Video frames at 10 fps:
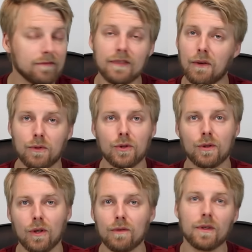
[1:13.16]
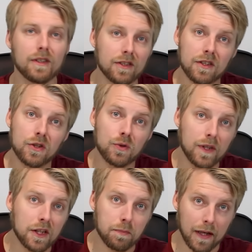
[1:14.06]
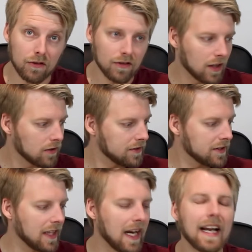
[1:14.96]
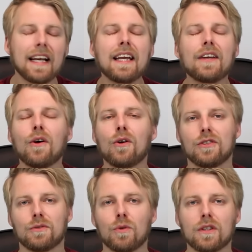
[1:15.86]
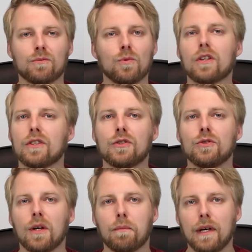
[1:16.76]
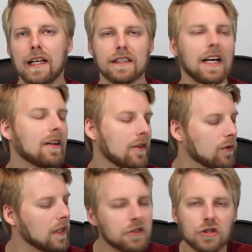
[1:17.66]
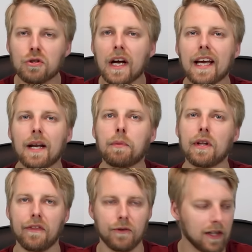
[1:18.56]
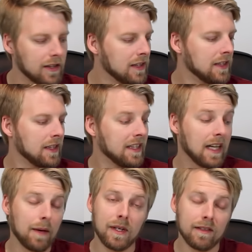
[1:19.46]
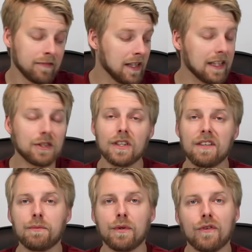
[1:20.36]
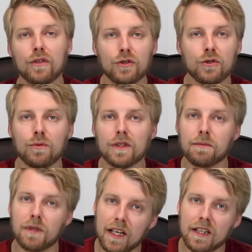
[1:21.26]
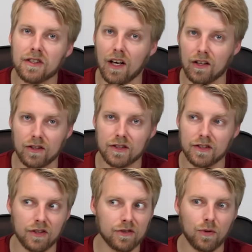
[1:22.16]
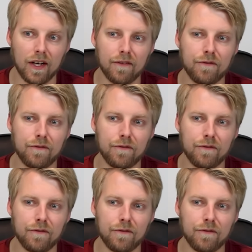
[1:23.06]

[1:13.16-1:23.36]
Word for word: now we're doing one with just Swedish macro lagers instead. And I didn't know just what are the two top brands. I don't know, let's just try and get a plethora. I mean, this could even be fun to do with some Danish lagers because there's quite a